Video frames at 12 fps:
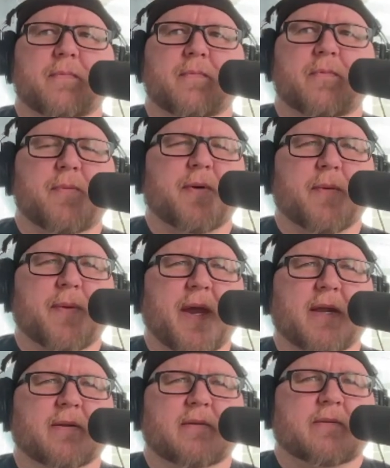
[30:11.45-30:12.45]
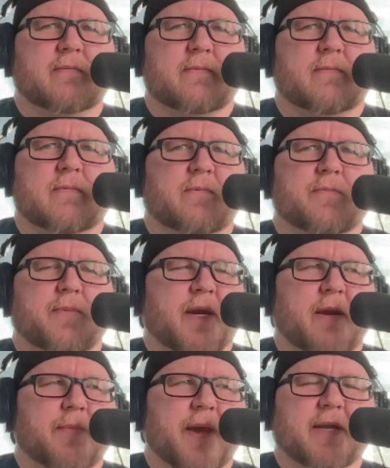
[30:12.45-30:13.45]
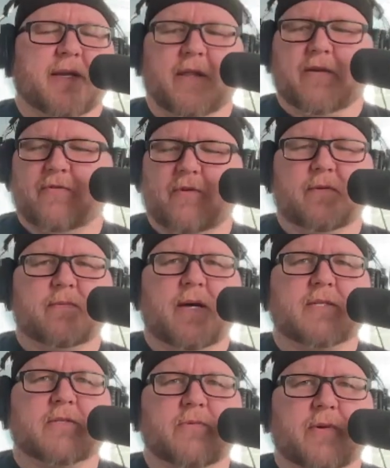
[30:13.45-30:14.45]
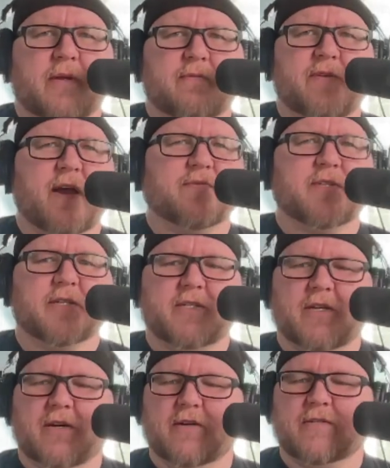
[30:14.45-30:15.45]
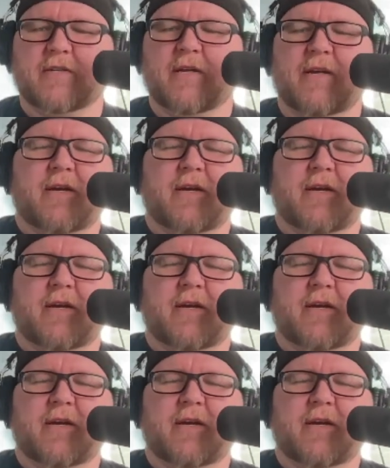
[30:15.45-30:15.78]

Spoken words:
We've been in a band together for the last 25, 6 years.